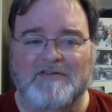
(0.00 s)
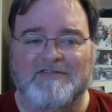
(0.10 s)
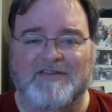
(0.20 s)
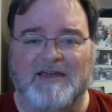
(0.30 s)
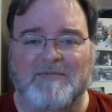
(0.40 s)

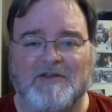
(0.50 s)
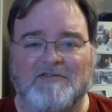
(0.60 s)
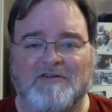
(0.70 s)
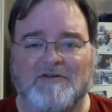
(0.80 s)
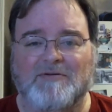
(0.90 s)
stick him
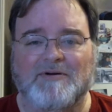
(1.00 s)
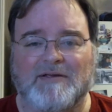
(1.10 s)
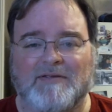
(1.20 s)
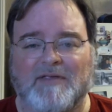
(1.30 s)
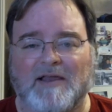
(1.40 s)
into,
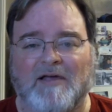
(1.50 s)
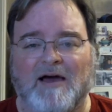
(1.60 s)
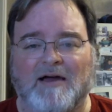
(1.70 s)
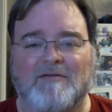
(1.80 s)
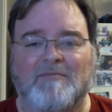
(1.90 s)
and then they
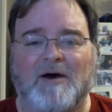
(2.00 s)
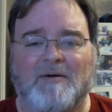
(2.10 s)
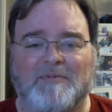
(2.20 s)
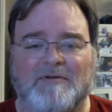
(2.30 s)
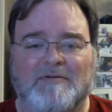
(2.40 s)
lock them
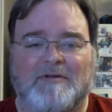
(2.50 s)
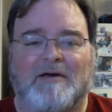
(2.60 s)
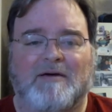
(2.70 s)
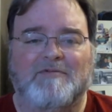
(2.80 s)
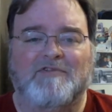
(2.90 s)
up and
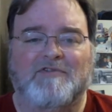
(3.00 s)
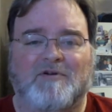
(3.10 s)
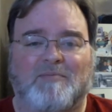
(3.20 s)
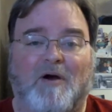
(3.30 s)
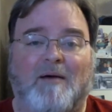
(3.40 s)
would sort
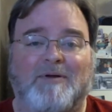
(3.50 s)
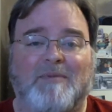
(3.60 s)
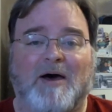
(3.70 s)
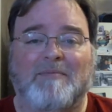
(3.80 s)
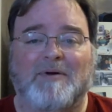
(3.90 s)
of prop
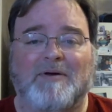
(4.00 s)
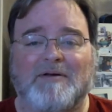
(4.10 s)
him up.